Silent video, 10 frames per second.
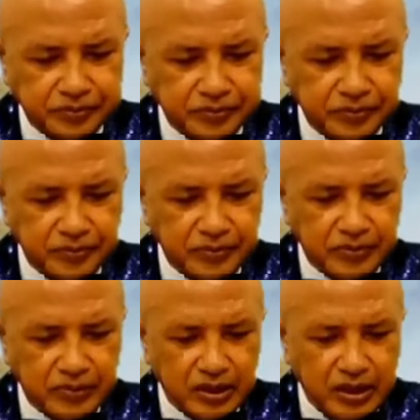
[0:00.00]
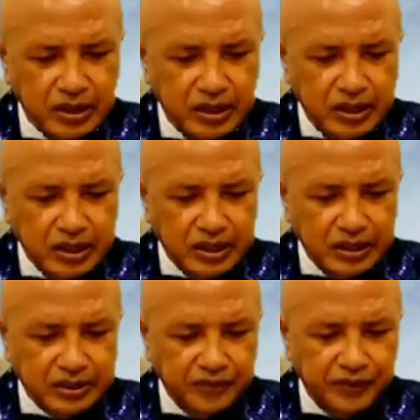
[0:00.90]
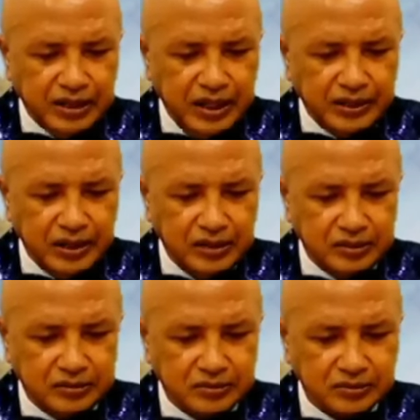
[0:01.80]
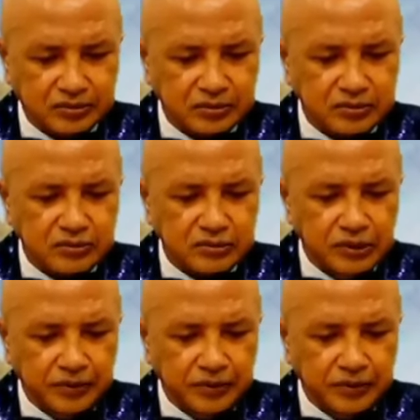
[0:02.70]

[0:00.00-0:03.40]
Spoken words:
I mean, what verse I stated?